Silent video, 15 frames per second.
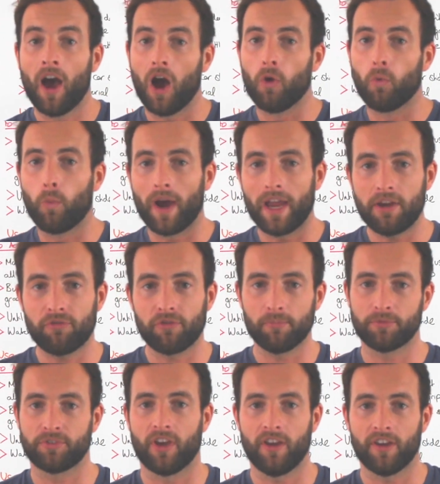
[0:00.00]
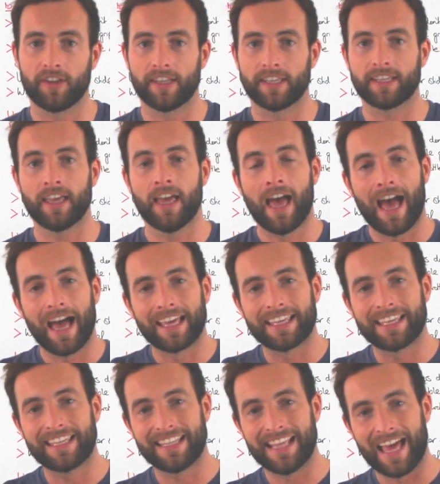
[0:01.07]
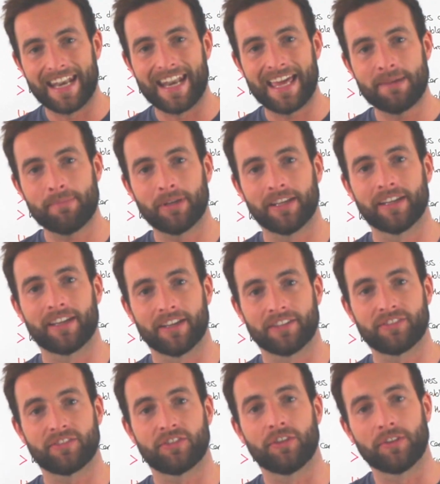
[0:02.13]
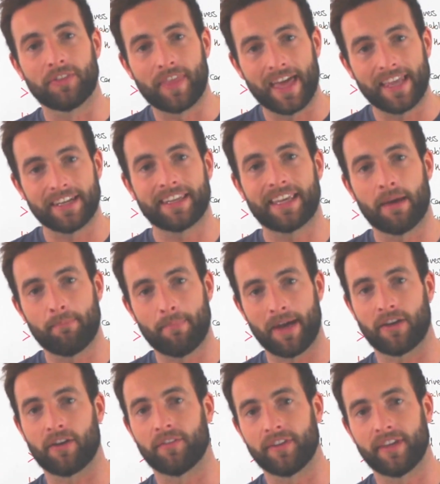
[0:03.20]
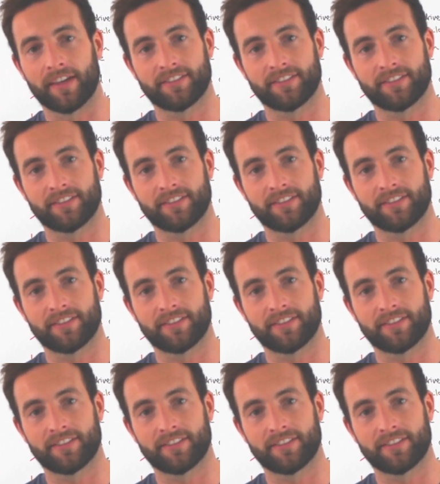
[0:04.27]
away from turning and enabling us to then get back on the